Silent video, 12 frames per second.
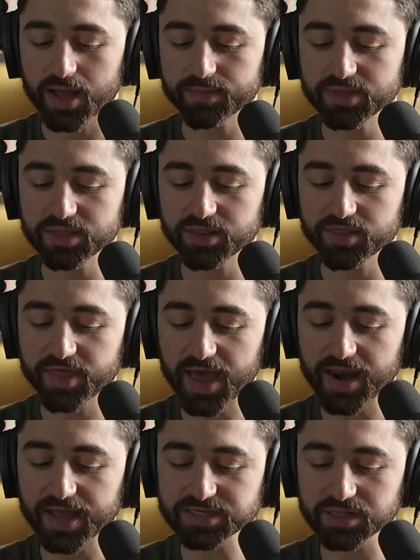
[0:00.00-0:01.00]
I mean,
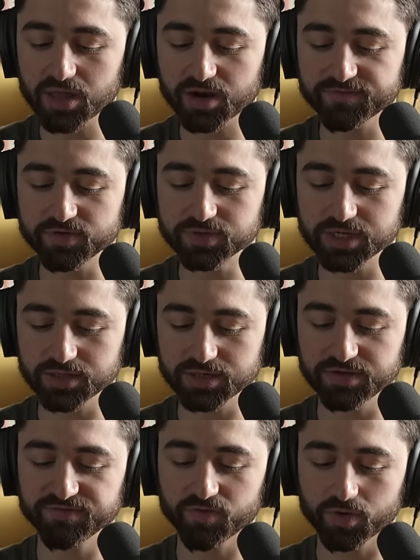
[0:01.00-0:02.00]
that has a lot of
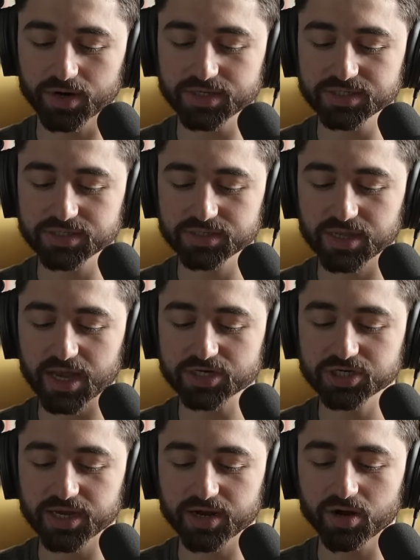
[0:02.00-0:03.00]
utility for us.
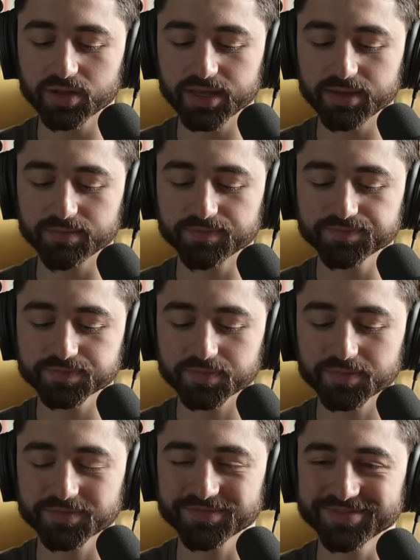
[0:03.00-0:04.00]
Actually, I call him.
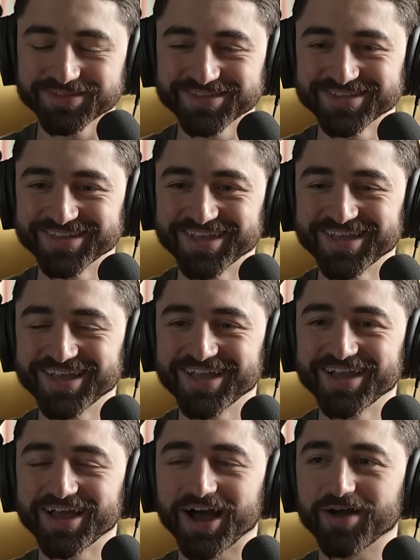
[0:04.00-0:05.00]

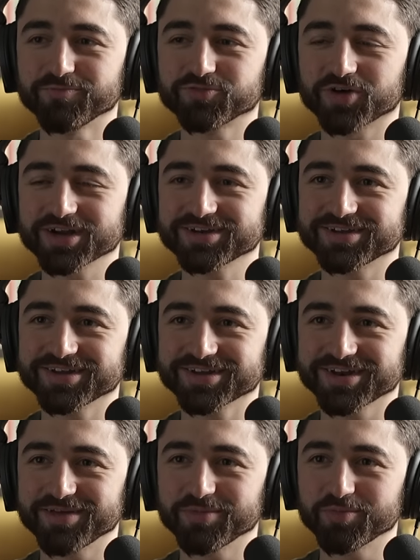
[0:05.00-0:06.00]
I'm trying to
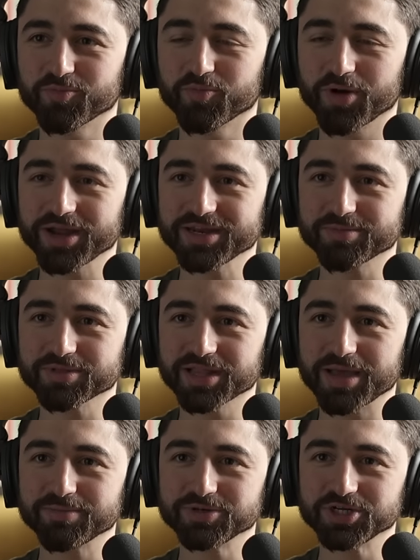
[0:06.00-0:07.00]
nickname him, brand him
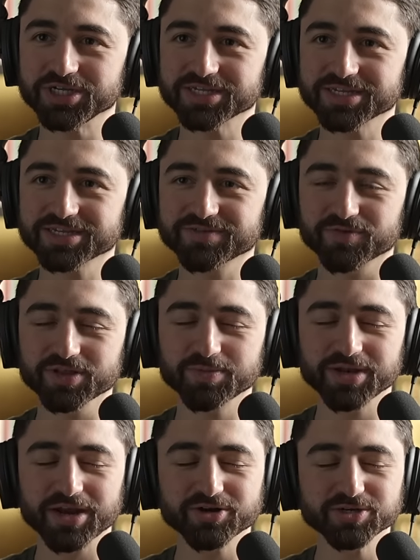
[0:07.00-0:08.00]
Lem Jesus for
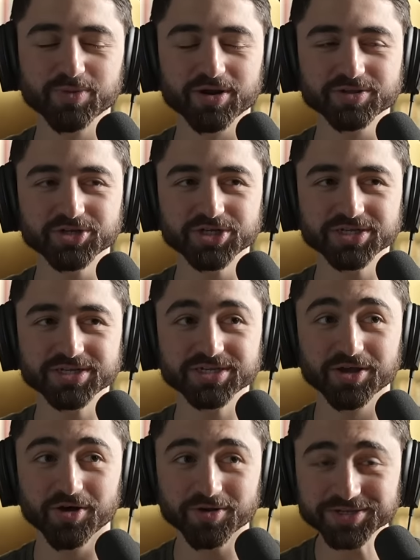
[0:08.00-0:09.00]
Lipid Energy Model
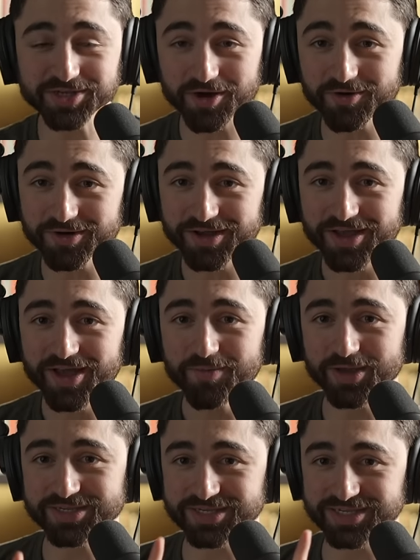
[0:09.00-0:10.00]
Jesus. Also,
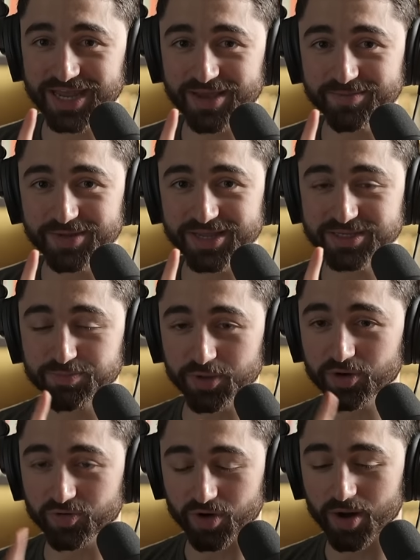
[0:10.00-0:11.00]
because his name is
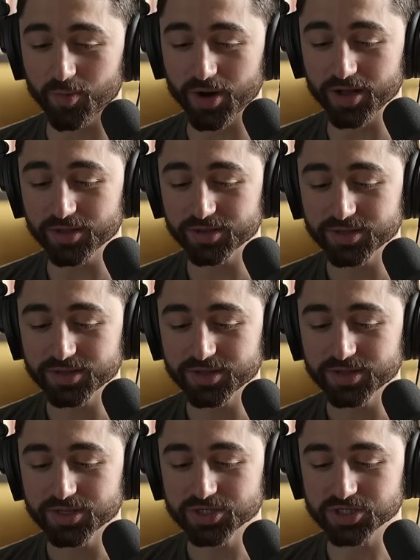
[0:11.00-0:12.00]
Bill Cromwell,
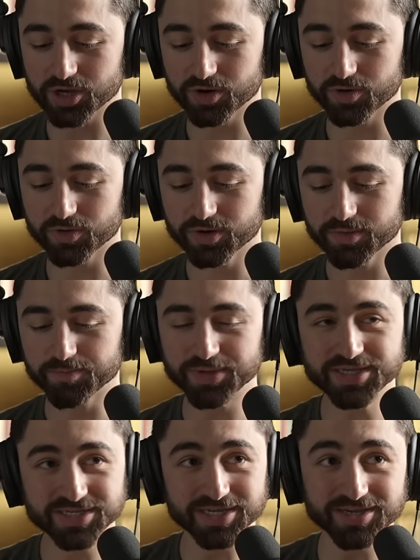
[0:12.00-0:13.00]
so
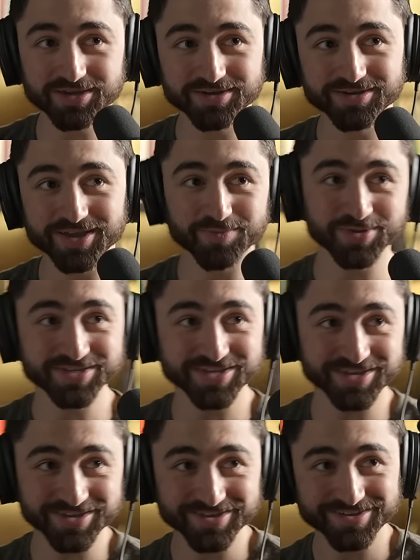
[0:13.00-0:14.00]
BC
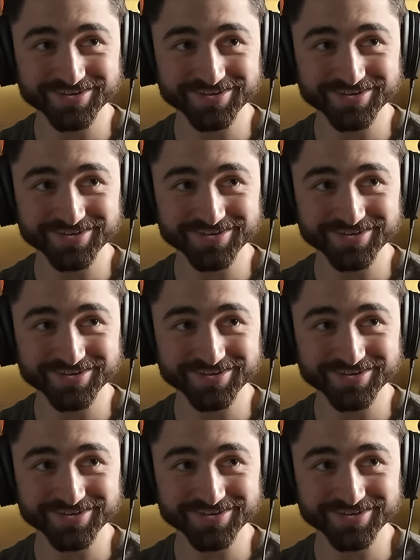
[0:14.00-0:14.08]
NBC.